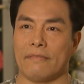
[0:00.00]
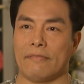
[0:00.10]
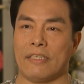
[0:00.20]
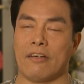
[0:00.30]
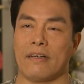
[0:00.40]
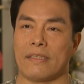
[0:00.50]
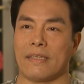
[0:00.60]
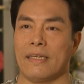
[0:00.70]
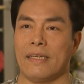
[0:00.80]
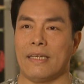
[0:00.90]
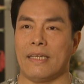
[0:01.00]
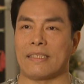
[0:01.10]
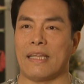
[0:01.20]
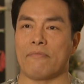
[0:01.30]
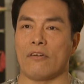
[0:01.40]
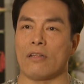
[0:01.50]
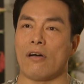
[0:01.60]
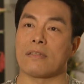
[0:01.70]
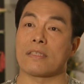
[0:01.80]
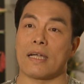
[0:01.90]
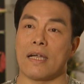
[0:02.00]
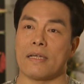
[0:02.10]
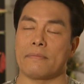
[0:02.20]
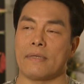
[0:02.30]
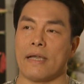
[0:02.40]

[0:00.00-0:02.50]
we heard his name for a long time.